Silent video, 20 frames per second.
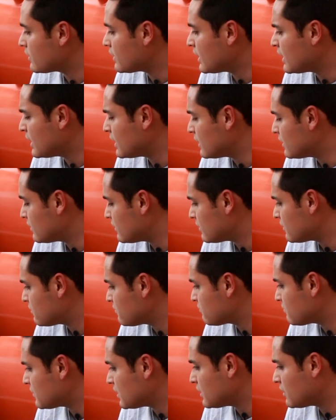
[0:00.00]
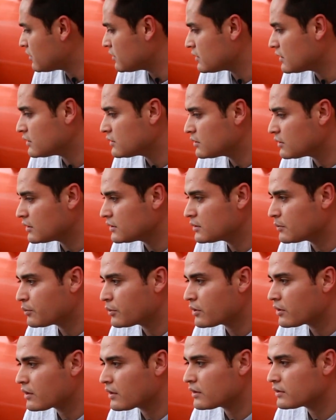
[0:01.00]
And you know, it's a
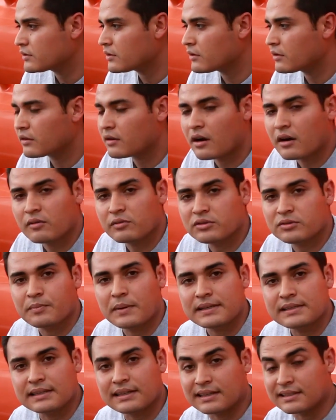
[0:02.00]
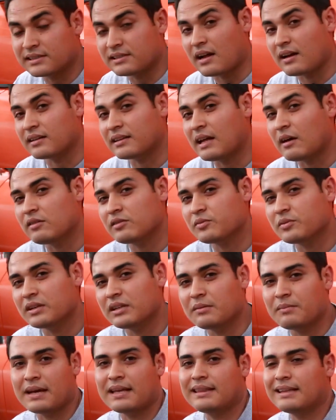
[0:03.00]
pro color. So the car was basically stock. That was one
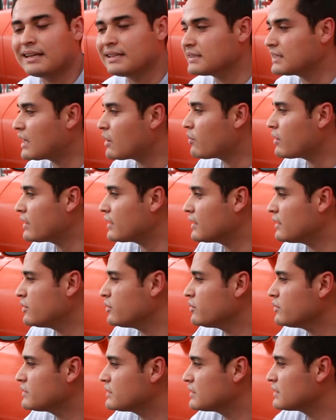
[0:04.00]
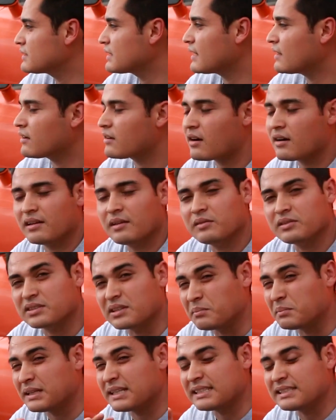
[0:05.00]
of the main things that I wanted to do, is just get a car that was
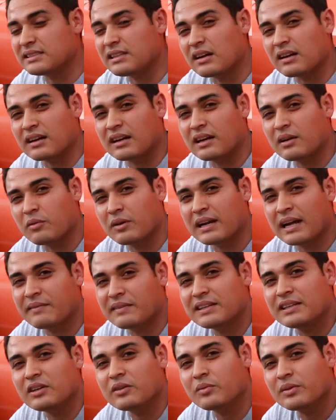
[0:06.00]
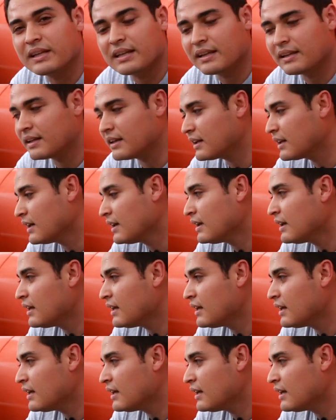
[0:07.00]
completely stock. I didn't want to have to deal with anything.